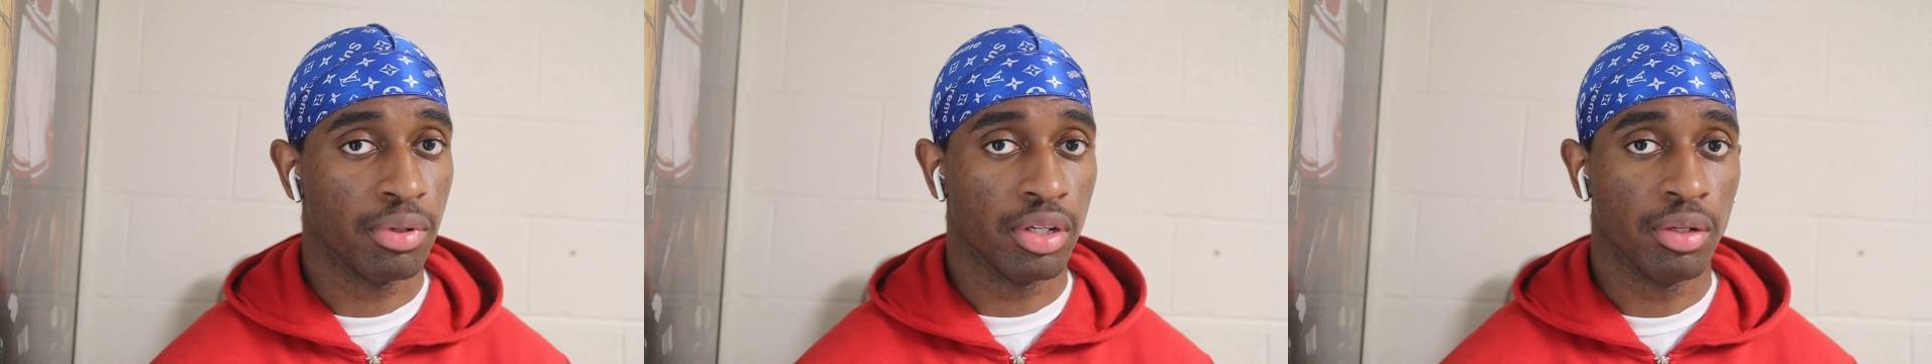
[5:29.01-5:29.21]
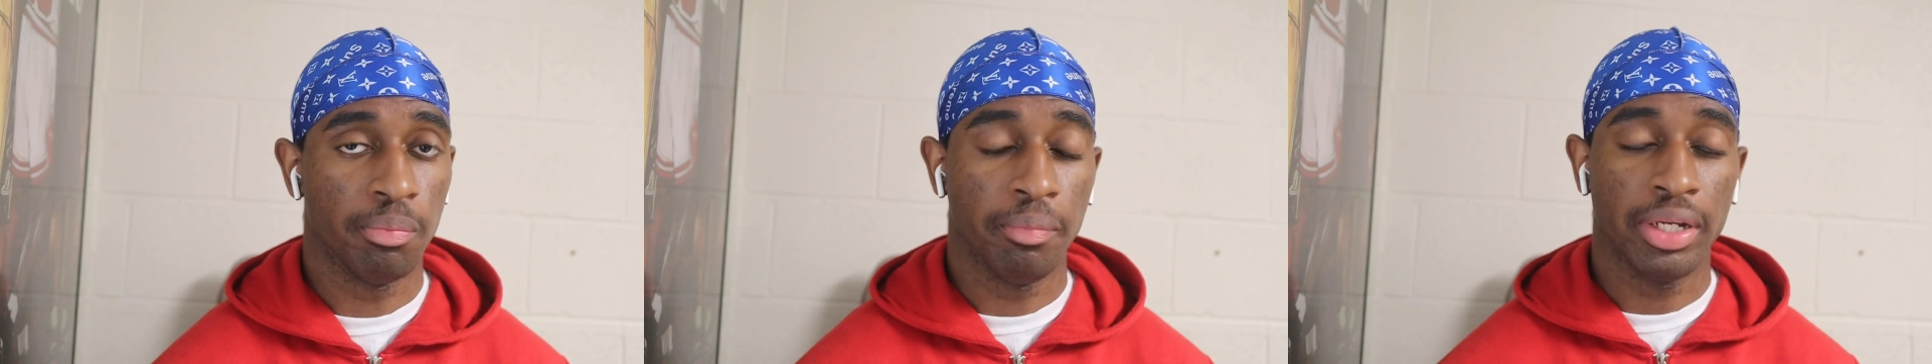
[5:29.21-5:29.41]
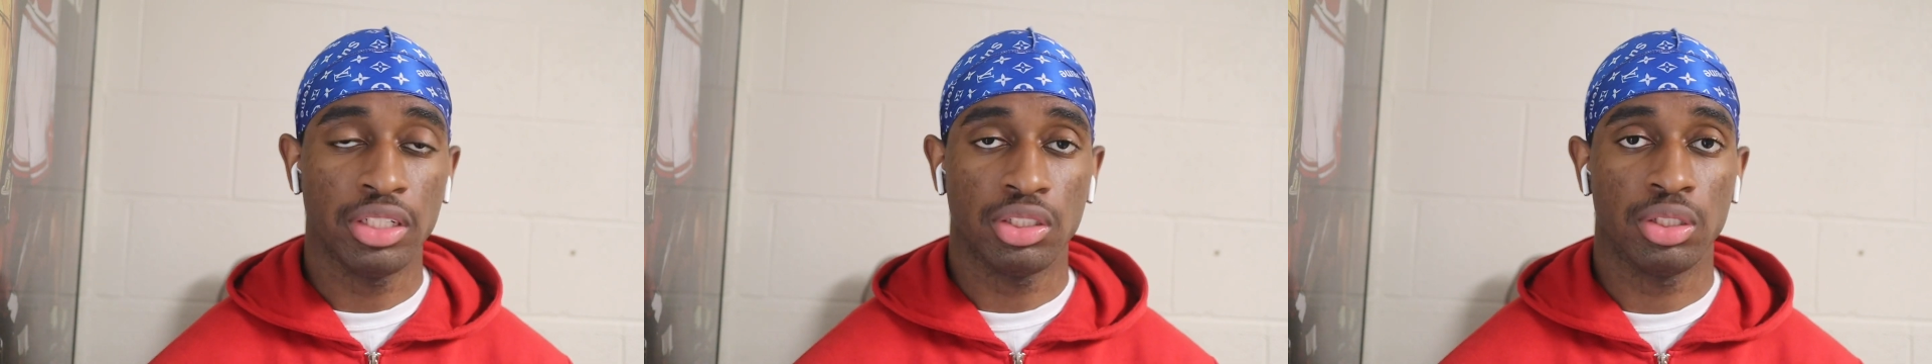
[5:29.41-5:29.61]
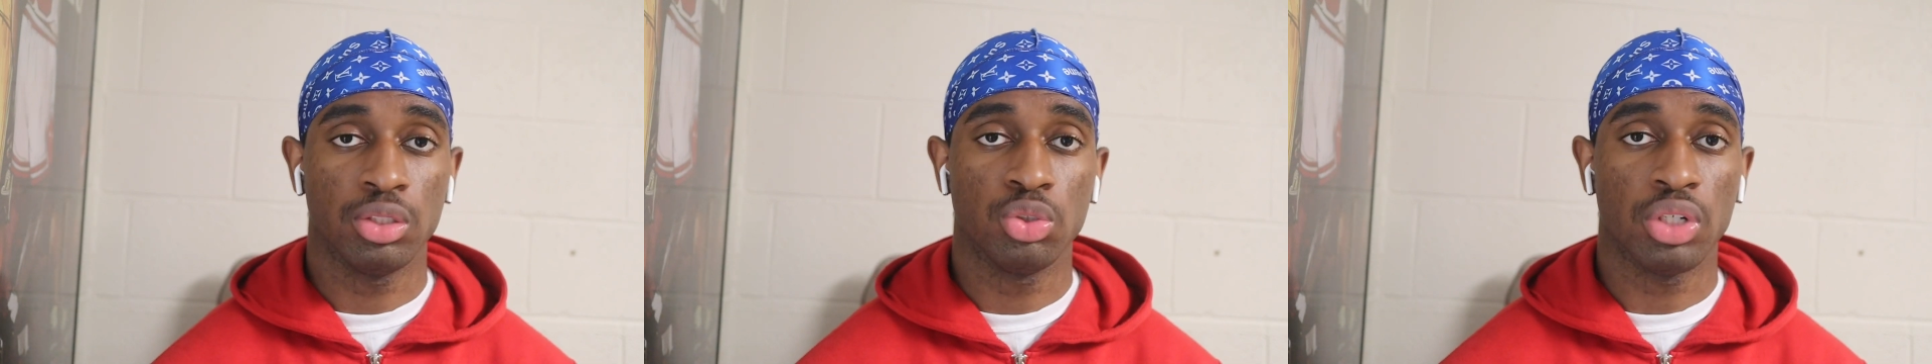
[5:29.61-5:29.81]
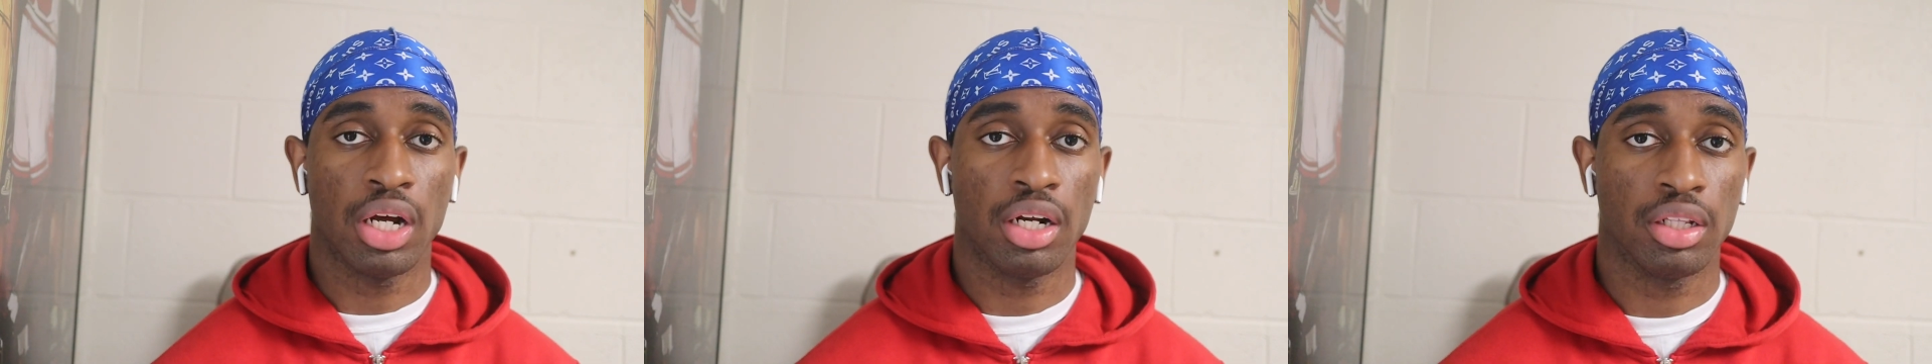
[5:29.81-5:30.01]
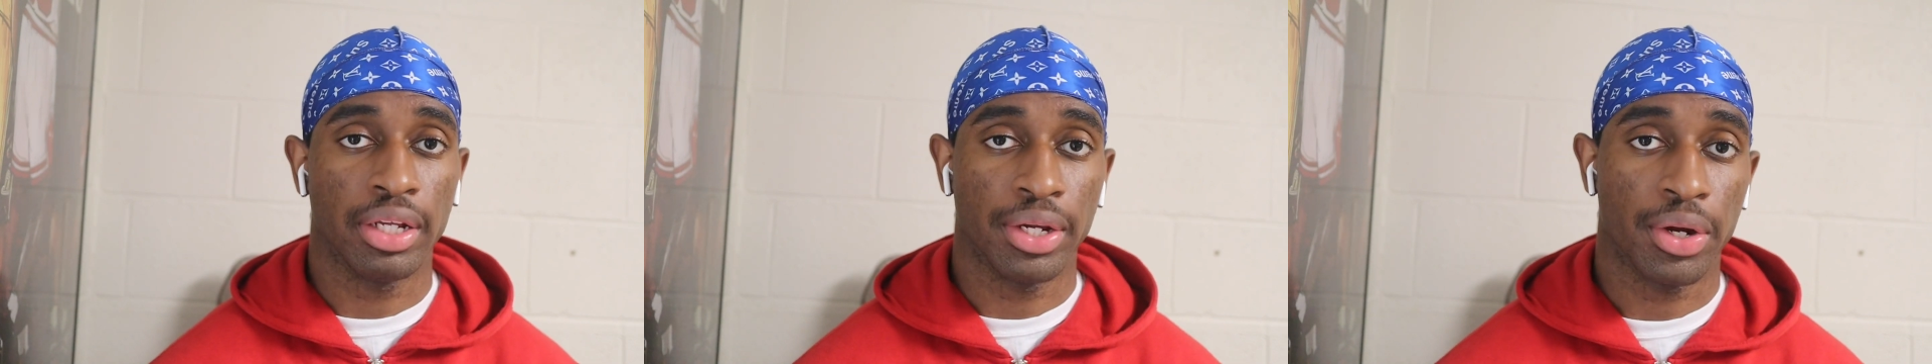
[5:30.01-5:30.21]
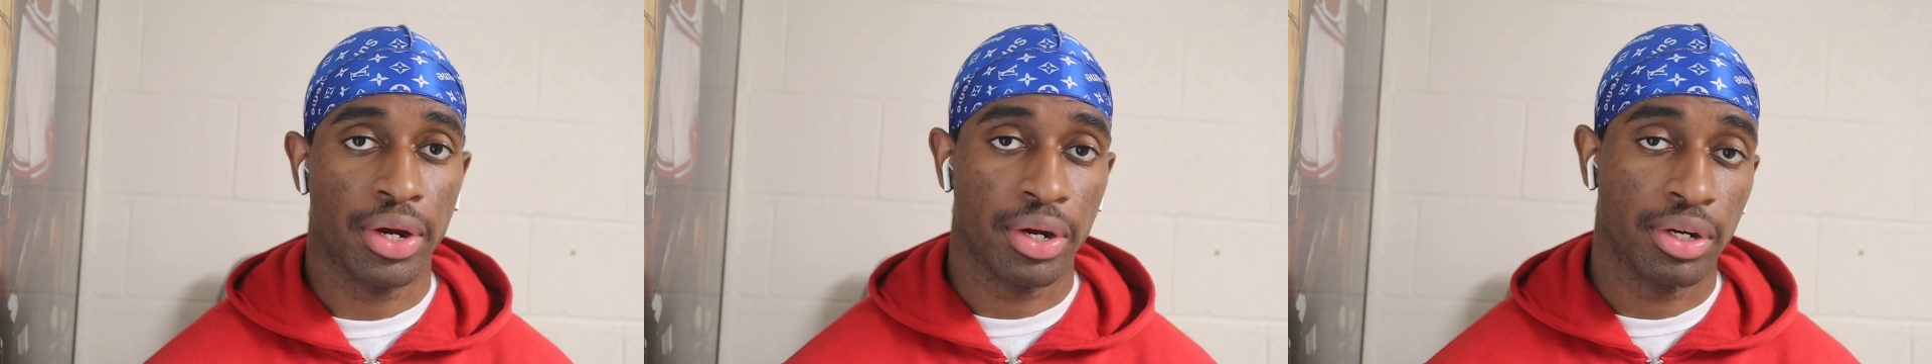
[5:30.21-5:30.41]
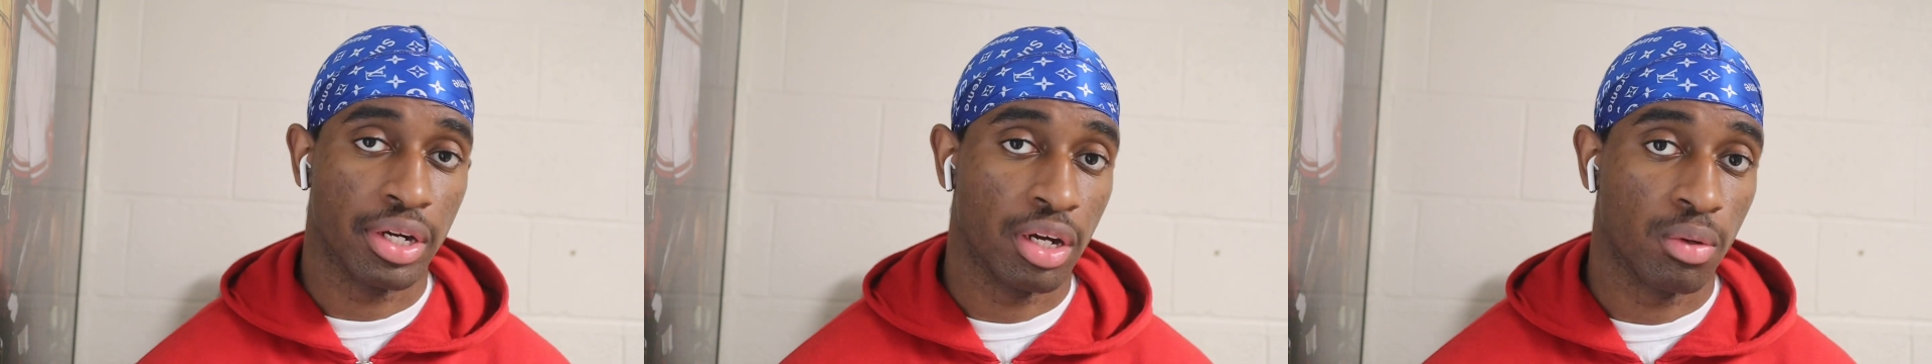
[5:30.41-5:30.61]
but make sure you try to lay your
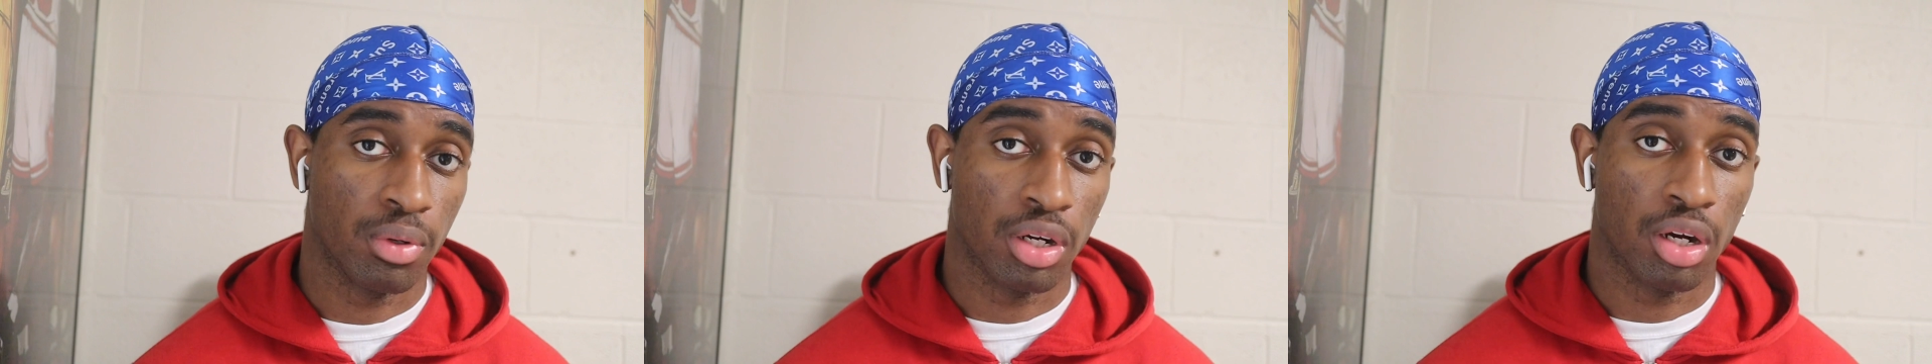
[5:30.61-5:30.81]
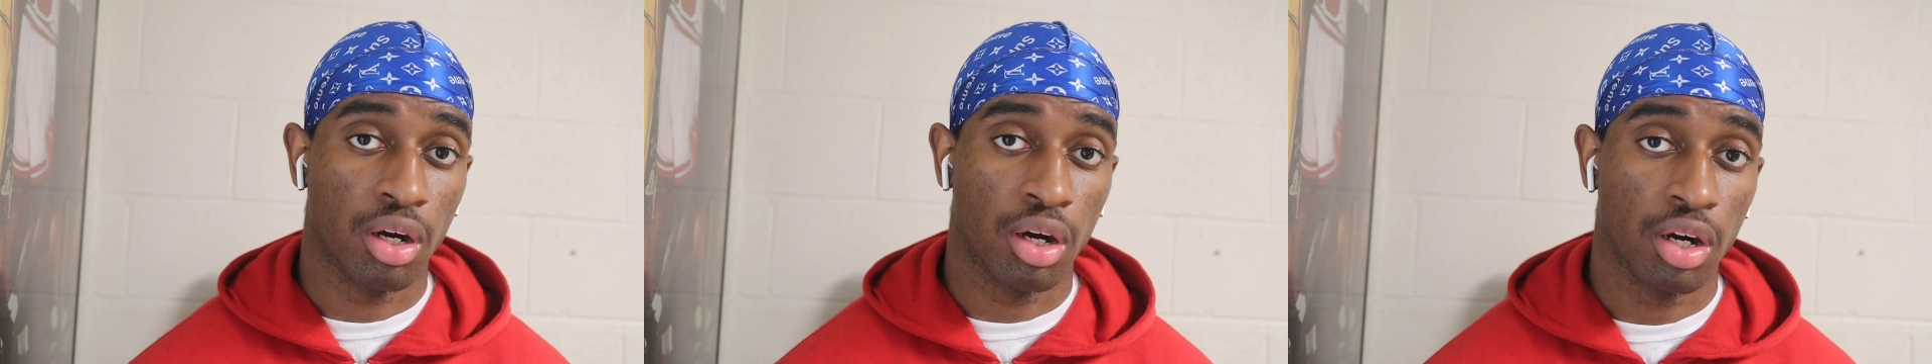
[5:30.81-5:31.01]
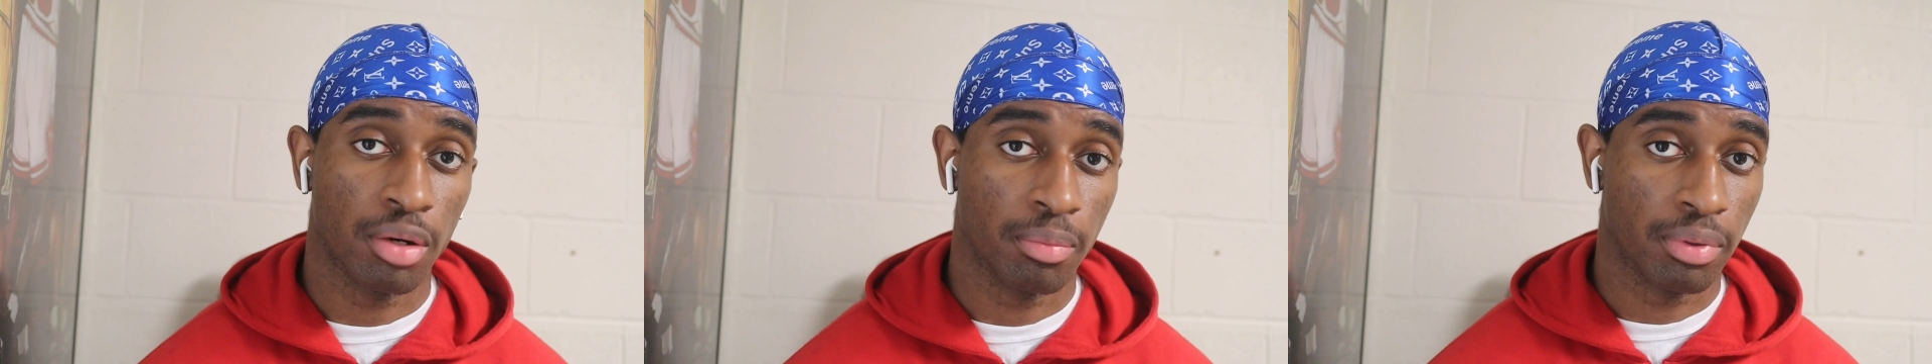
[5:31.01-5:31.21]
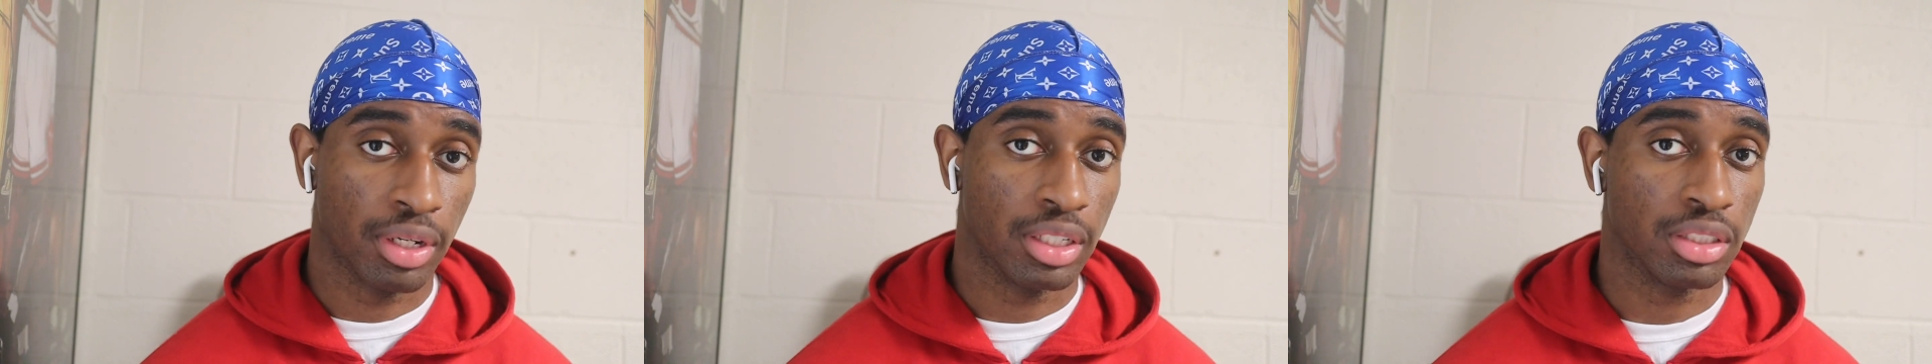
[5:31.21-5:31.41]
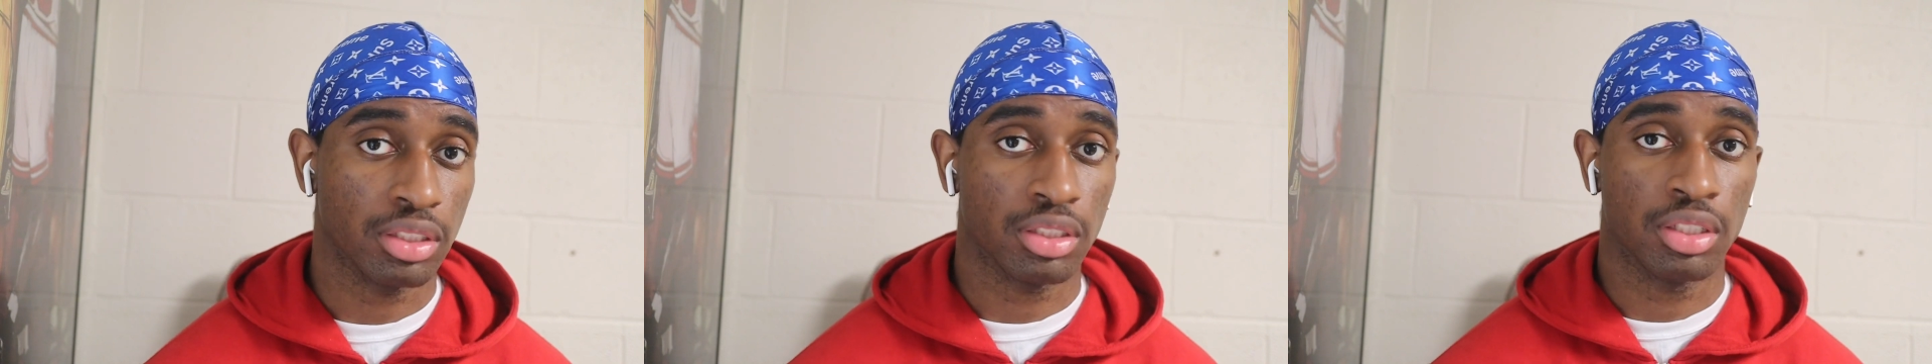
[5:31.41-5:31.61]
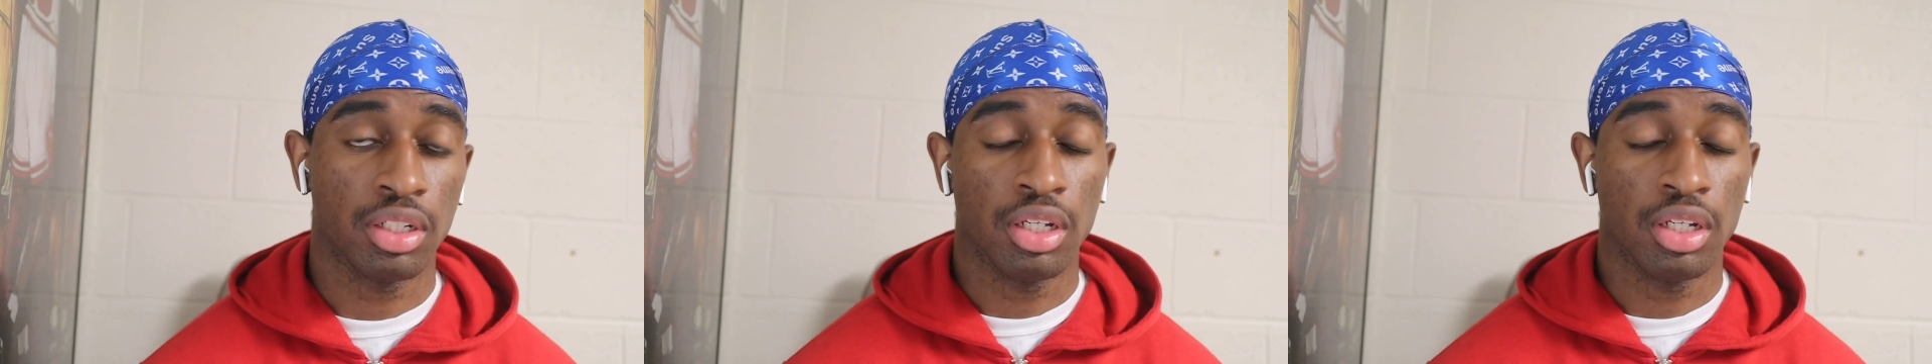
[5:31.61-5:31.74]
hair down with a hard brush,